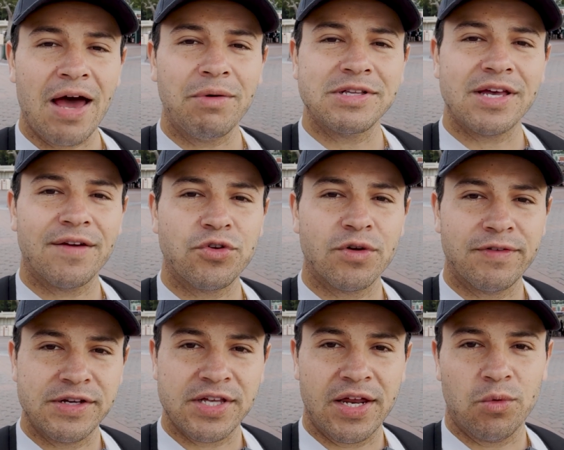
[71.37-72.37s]
I would say if you're
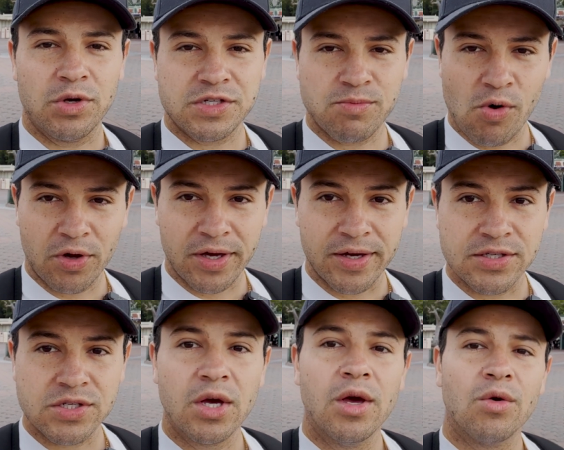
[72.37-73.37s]
visiting with small
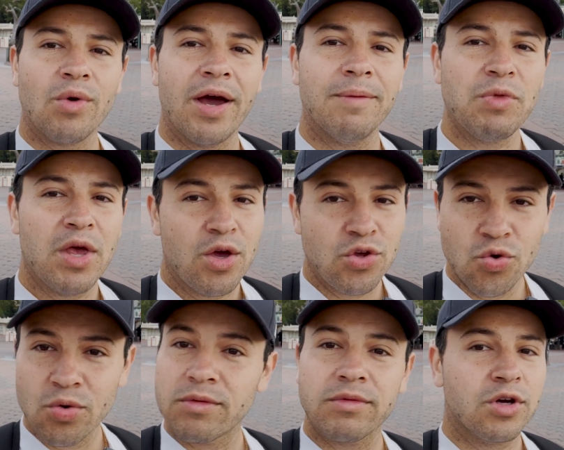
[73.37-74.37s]
kids, right,
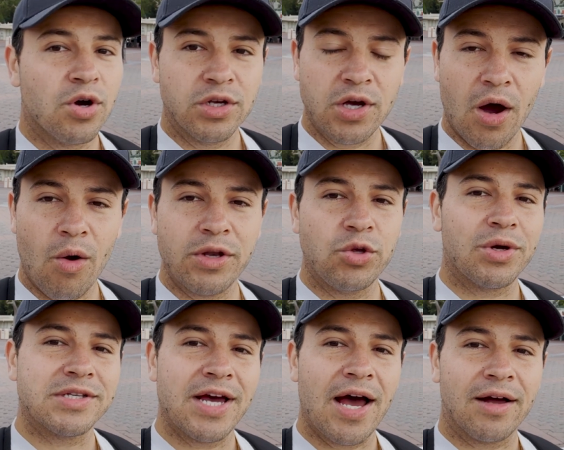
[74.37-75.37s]
you could go and you
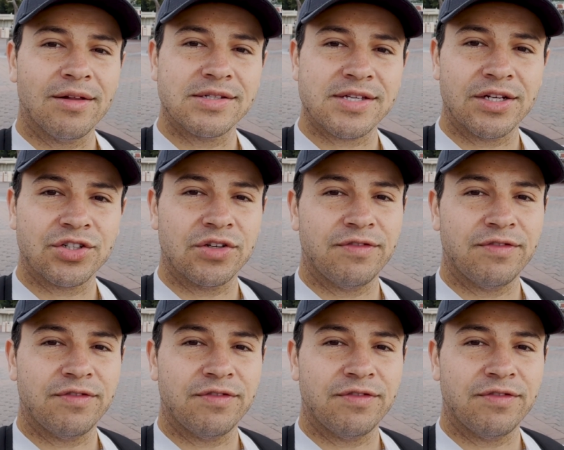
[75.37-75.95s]
could tackle essentially